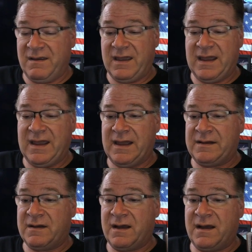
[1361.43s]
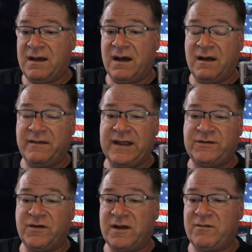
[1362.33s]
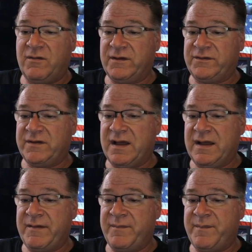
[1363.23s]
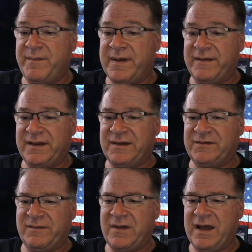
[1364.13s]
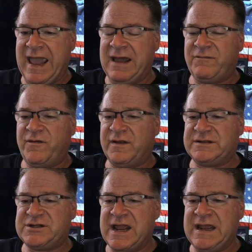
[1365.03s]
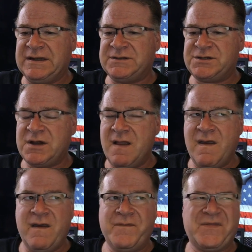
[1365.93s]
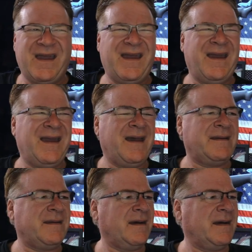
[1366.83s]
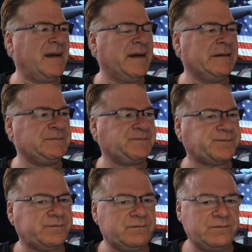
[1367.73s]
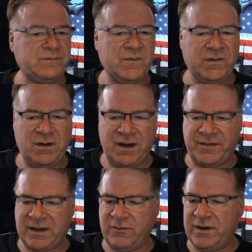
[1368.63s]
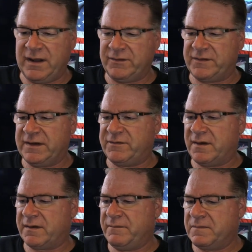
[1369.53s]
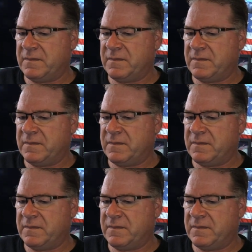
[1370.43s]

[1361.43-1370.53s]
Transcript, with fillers: and uh, all they took was um, uh, some a handful of change and uh, trying to think of what else they took